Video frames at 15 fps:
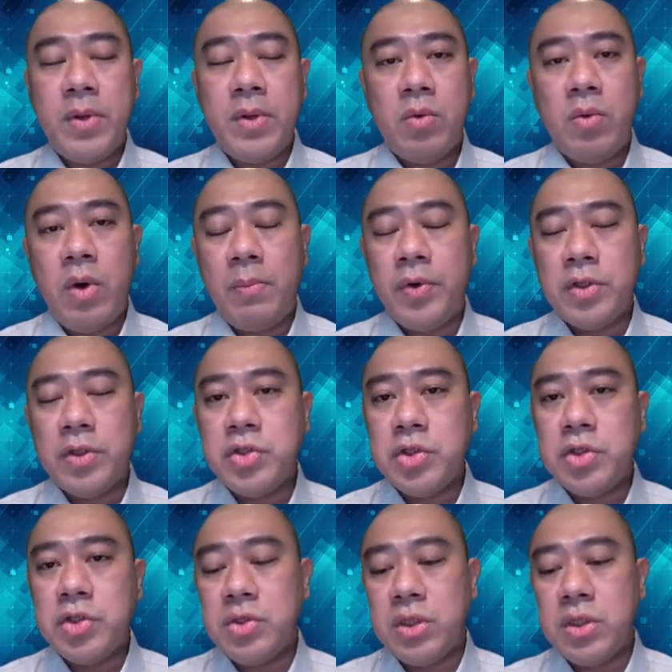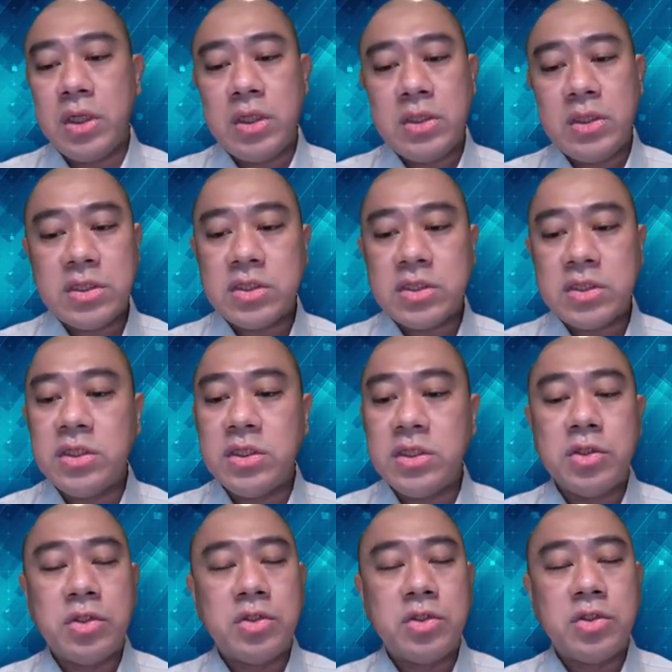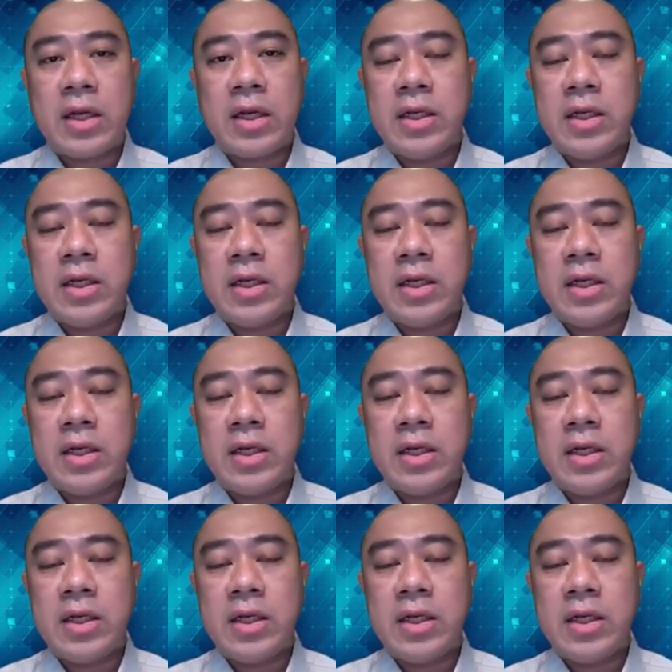below 1.22, and it just continues to drag